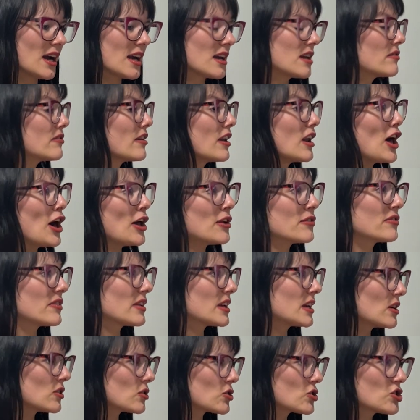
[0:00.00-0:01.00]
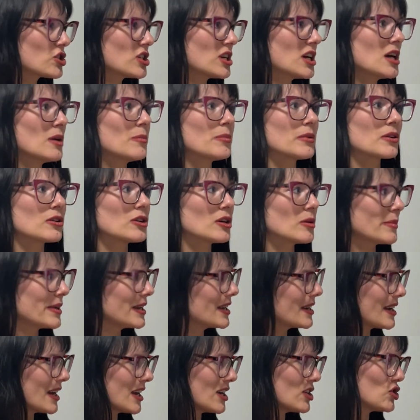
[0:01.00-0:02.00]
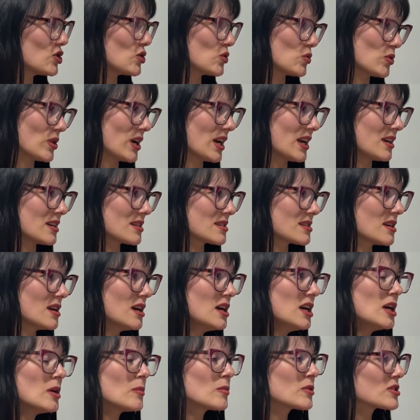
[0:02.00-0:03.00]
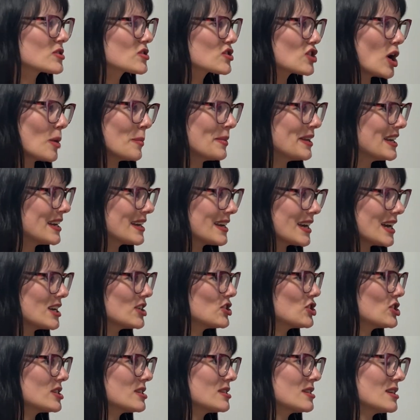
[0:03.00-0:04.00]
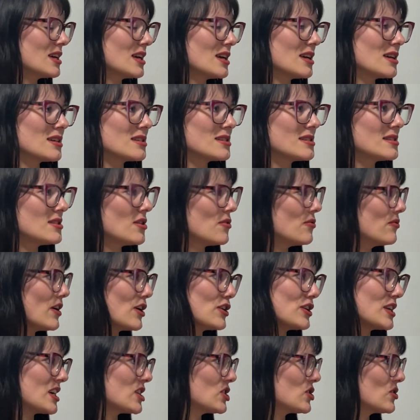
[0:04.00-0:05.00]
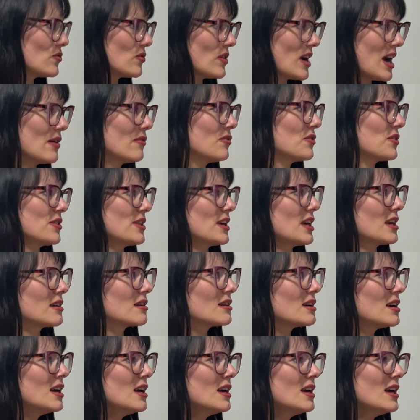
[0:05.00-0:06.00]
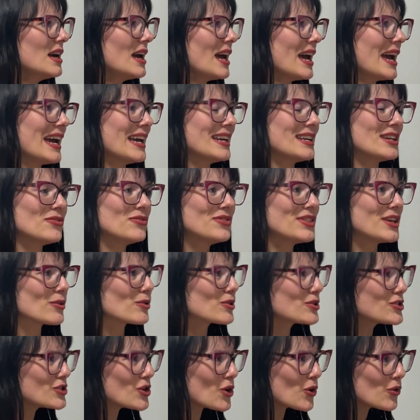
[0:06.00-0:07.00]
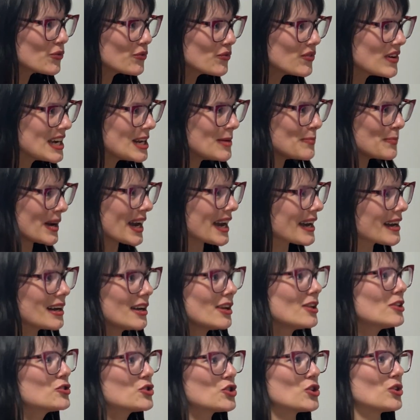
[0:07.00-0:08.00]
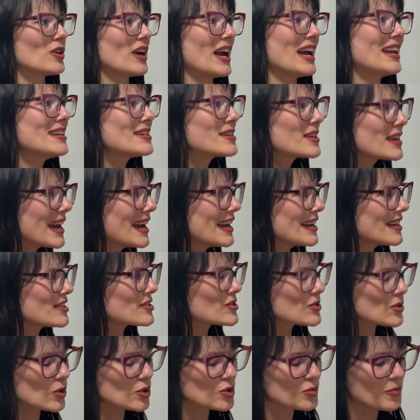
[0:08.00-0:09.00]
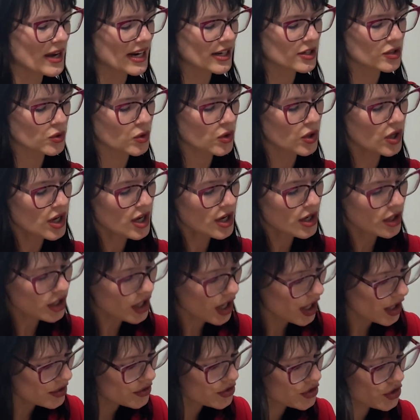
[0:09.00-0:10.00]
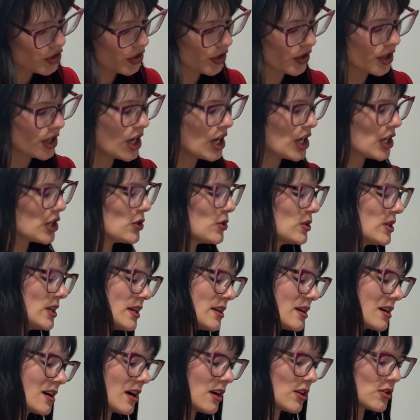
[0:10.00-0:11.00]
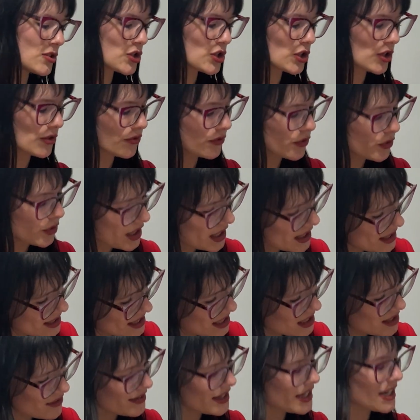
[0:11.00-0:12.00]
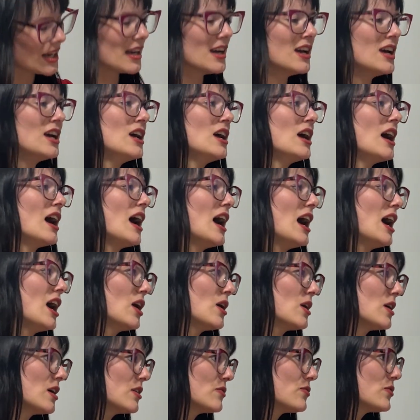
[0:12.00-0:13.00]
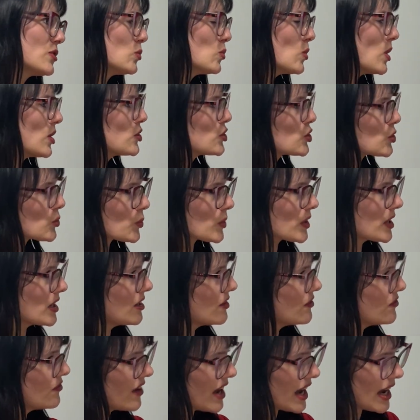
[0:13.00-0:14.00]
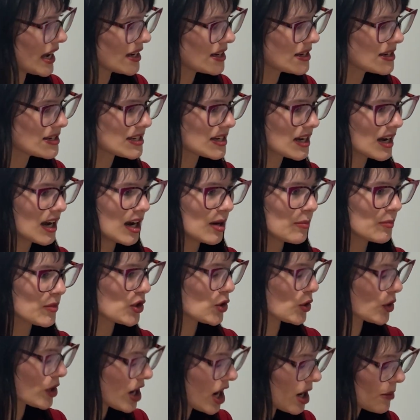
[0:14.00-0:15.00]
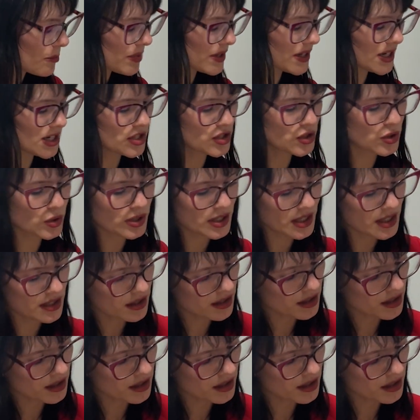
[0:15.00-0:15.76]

I give a lot of leadership and communication trainings, because communication is the foundation for everything. And if there is no feedback culture, and again, this goes back to culture, you need a culture of creativity. If you want to reinvent your companies, you need a